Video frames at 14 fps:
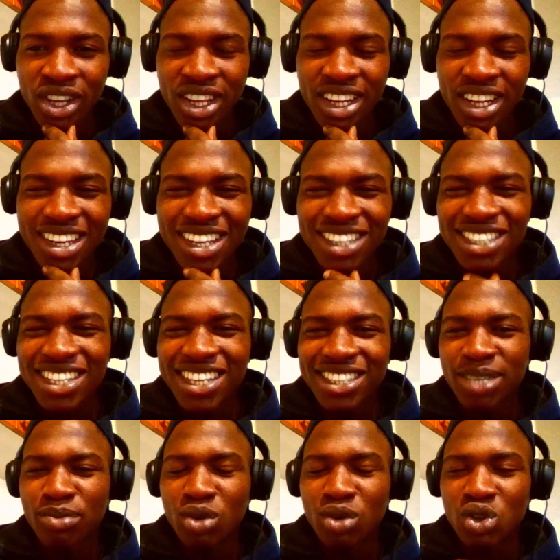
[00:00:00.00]
this is the
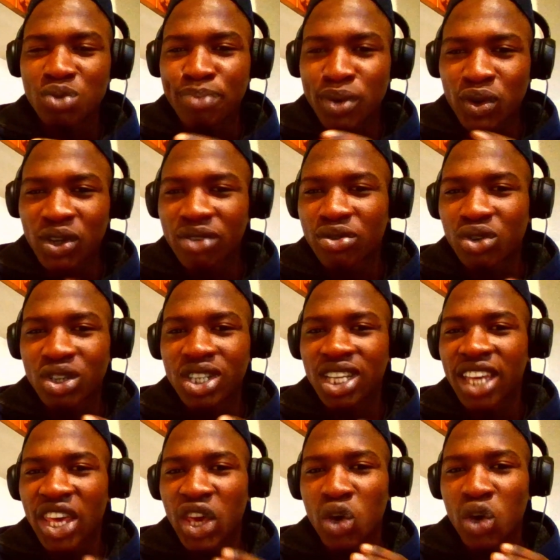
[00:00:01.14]
most beautiful thing
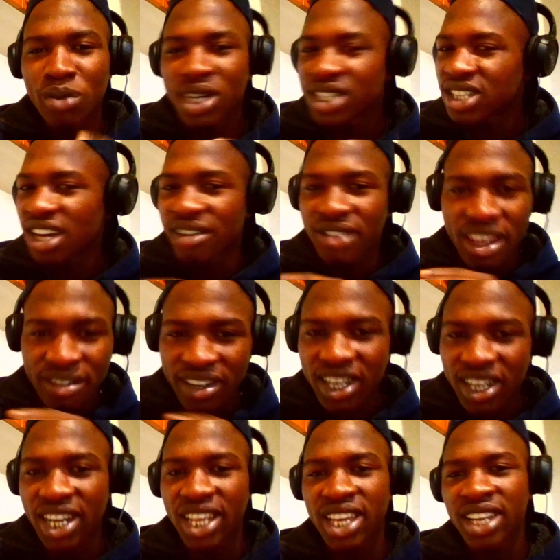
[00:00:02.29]
humans have ever
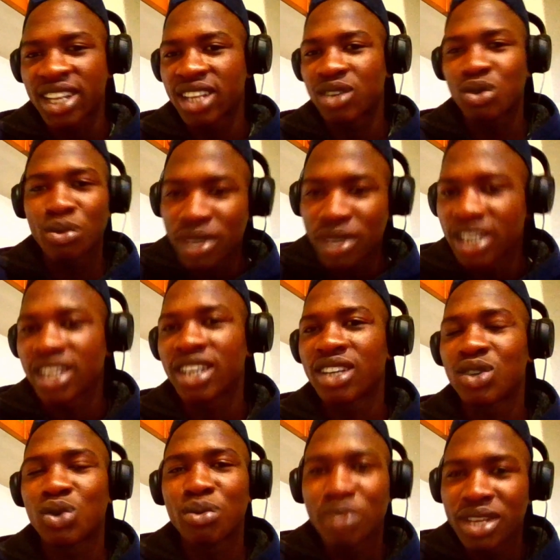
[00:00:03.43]
created. To me,
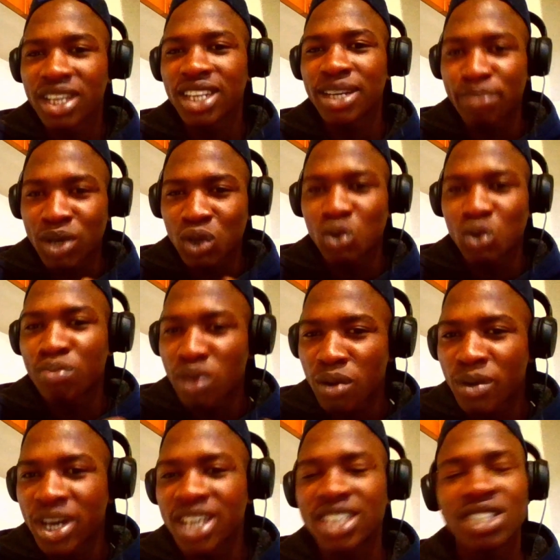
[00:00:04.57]
the B-2 bomber
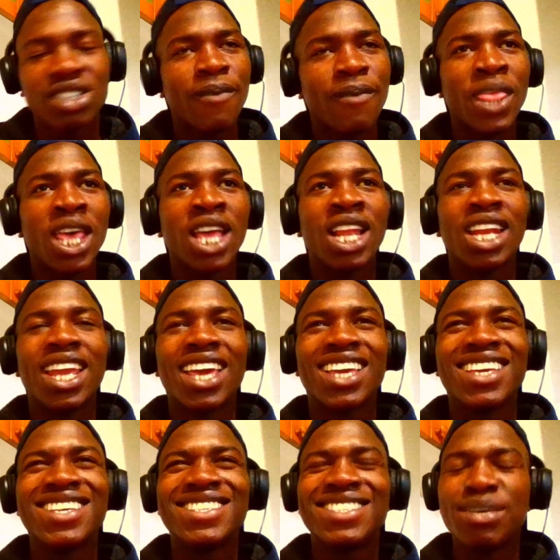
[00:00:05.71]
is
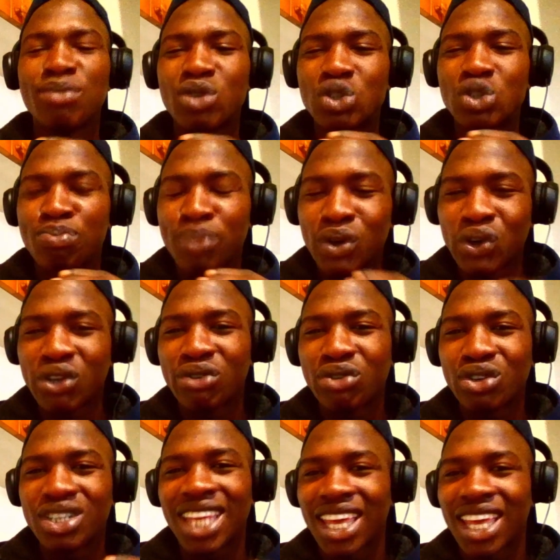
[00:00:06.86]
the most beautiful
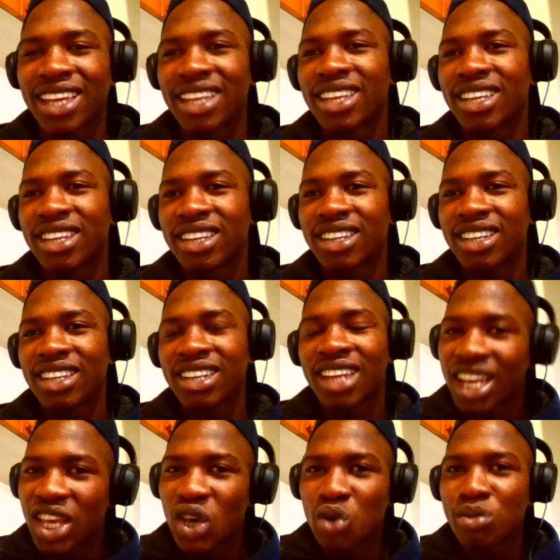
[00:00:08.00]
thing that
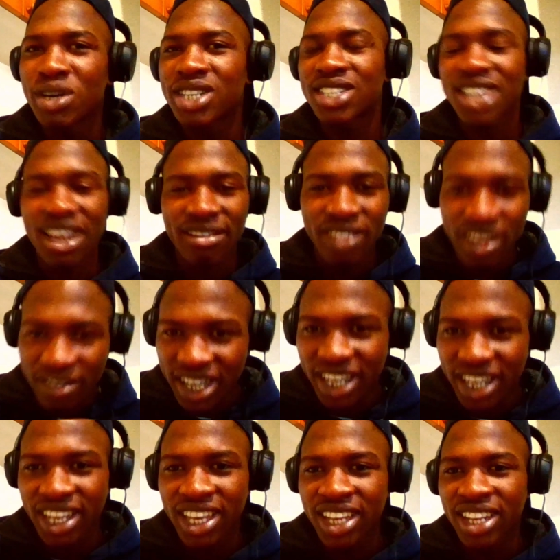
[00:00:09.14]
humans have ever
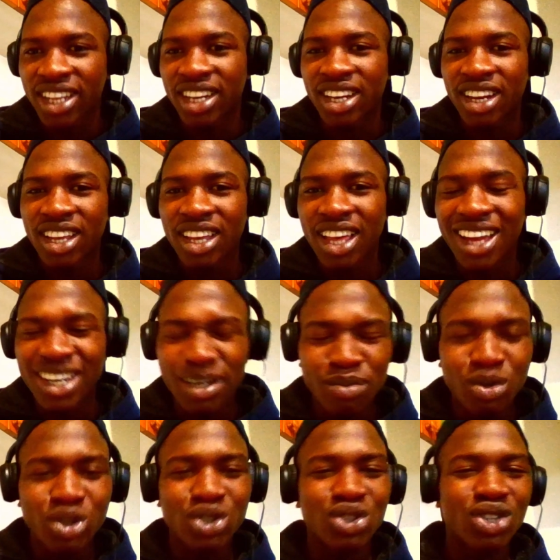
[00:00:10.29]
created, and the
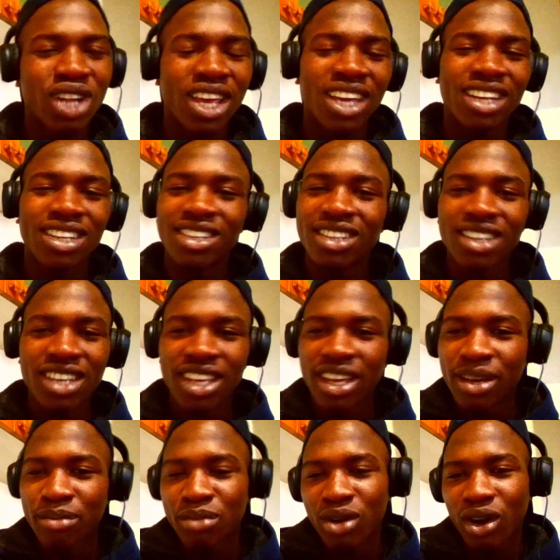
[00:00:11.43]
most like,
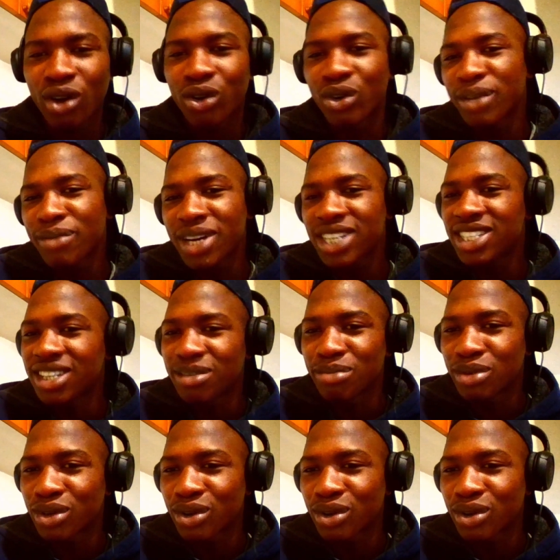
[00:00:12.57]
bro, imagine, bro.